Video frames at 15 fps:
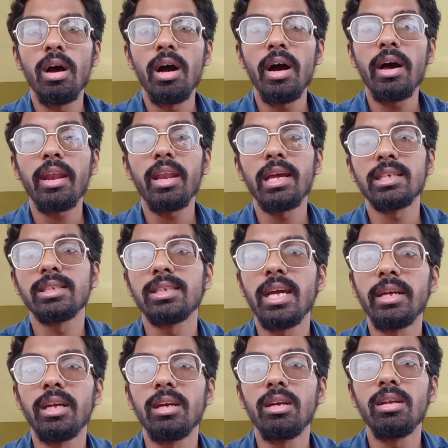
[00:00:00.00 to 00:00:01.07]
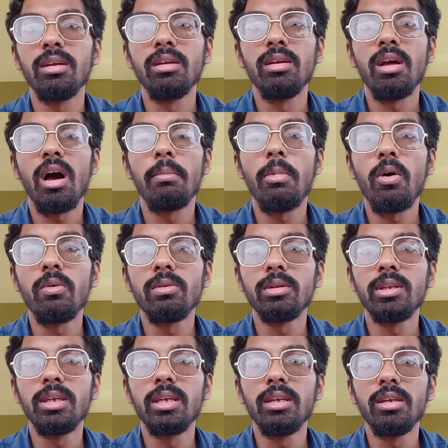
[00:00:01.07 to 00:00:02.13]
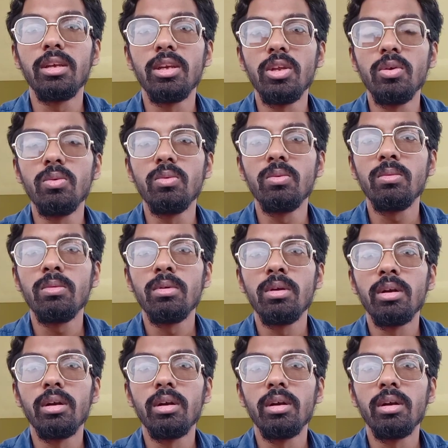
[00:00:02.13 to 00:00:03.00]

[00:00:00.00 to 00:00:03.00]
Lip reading: are excited about the new